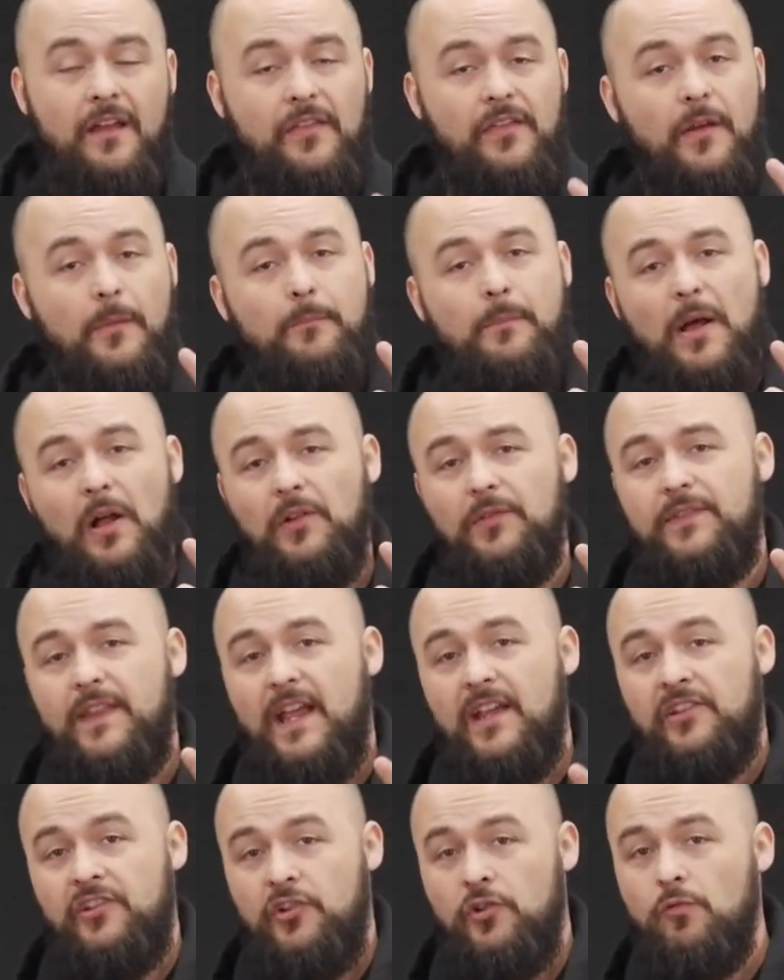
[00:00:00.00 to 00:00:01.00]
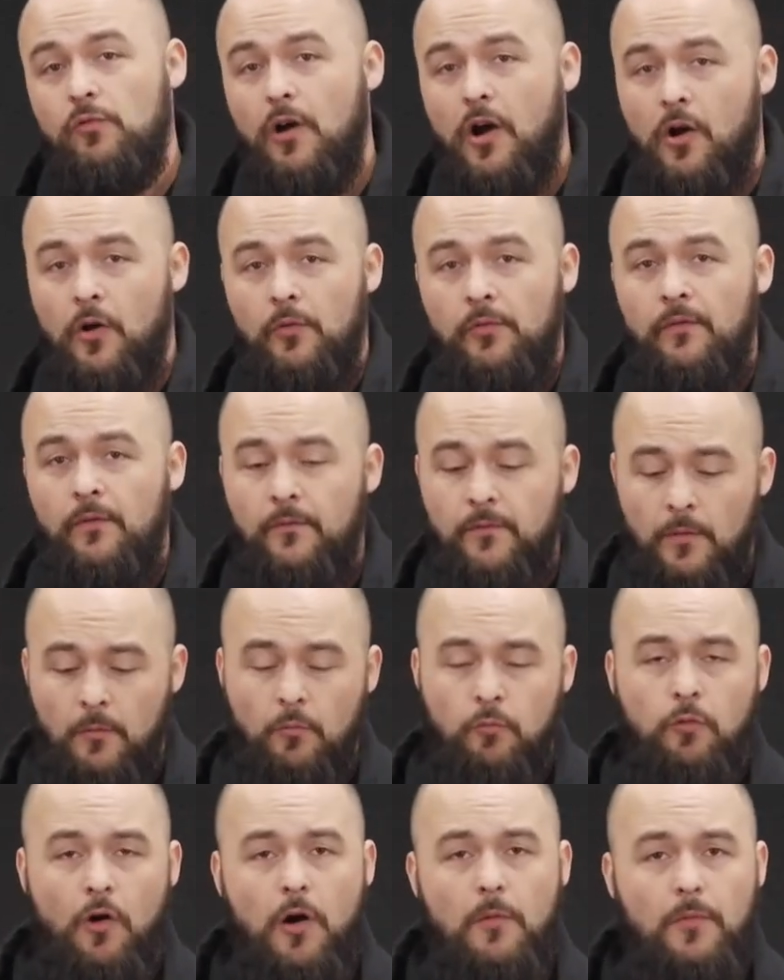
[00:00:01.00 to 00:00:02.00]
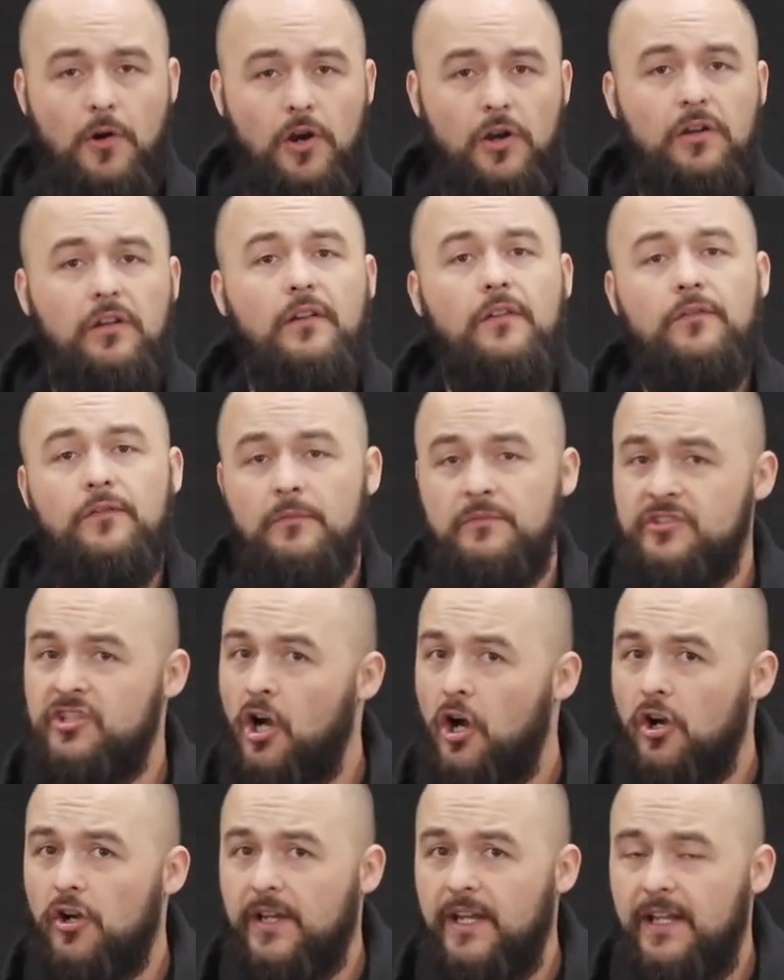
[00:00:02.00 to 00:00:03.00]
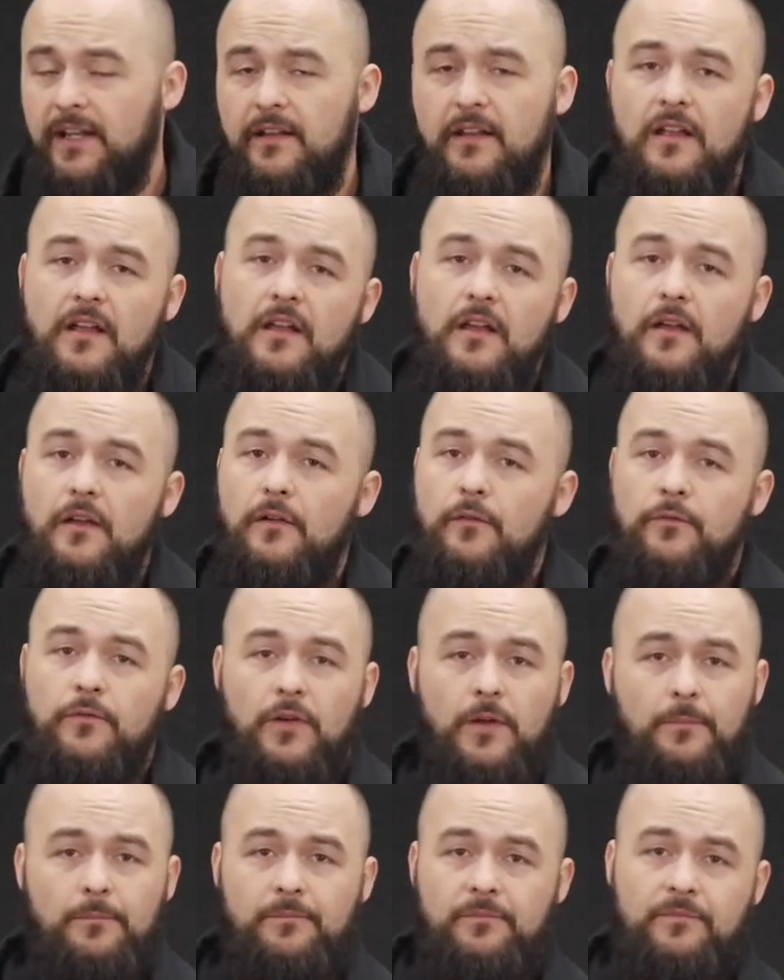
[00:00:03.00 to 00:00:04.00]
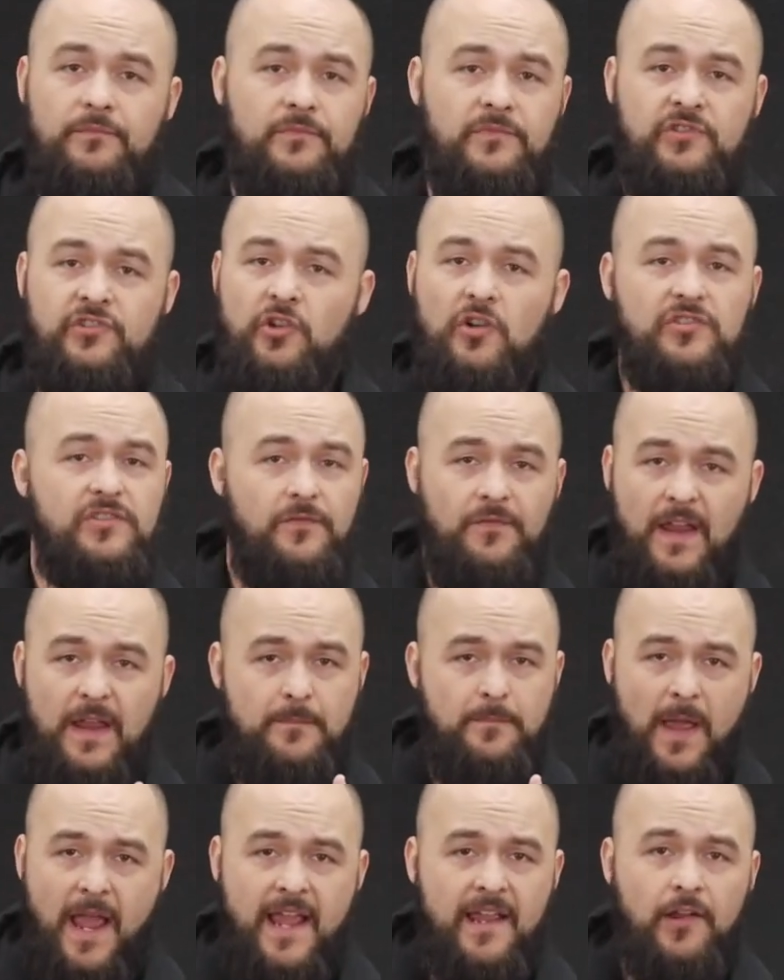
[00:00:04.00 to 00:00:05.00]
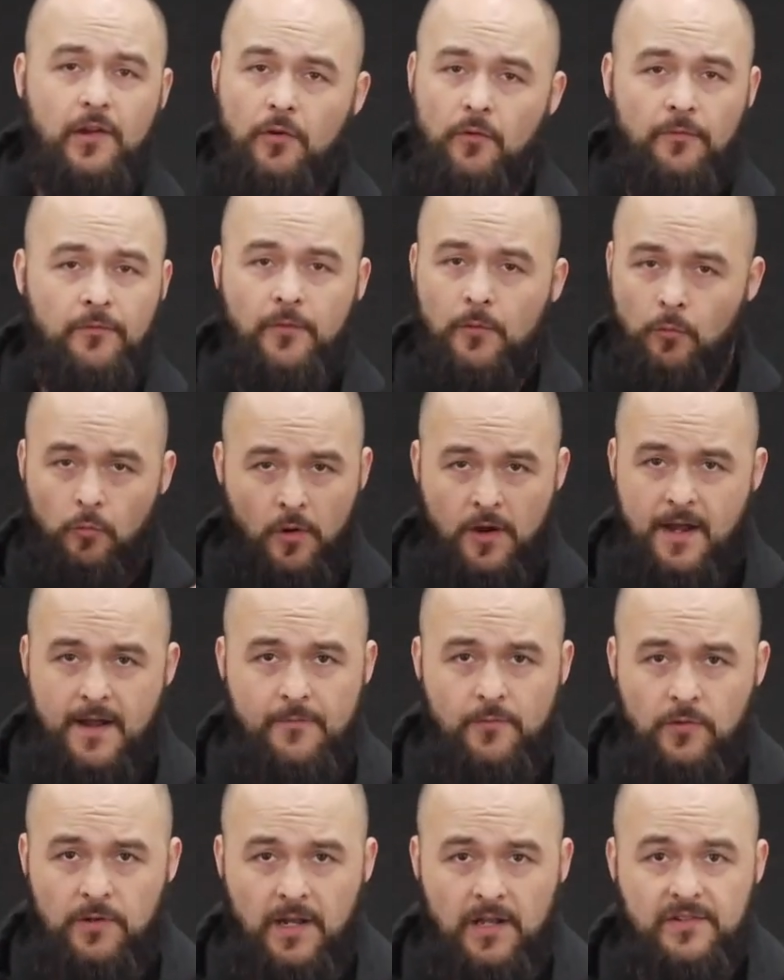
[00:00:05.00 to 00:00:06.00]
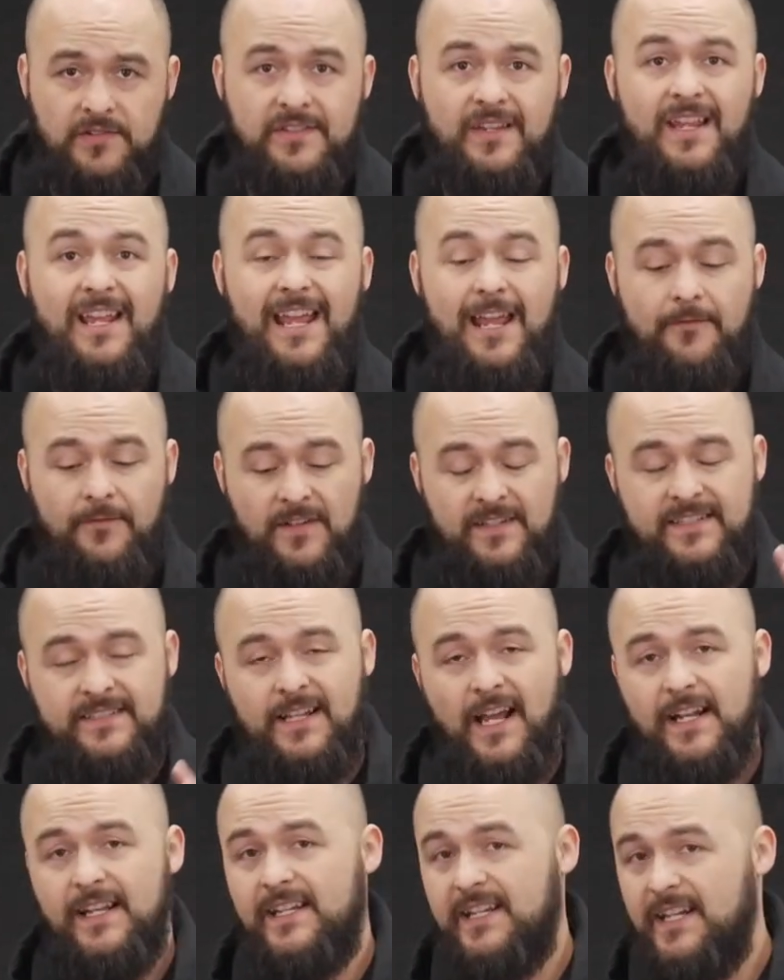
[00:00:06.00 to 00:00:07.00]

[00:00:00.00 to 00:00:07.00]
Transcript: The belt that you own from Walmart, from Target, from Joseph A. Bank, or from wherever else, if it's not a